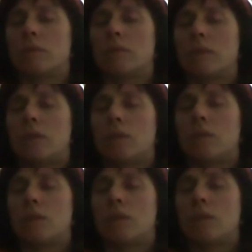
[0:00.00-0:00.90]
Oh,
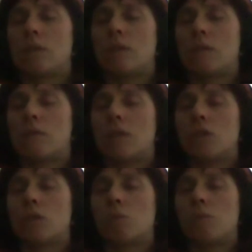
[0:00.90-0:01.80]
it's just a
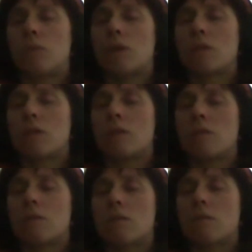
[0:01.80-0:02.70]
gradual
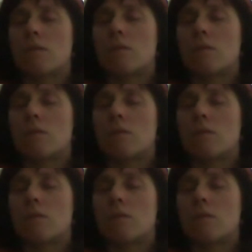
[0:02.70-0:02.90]
process.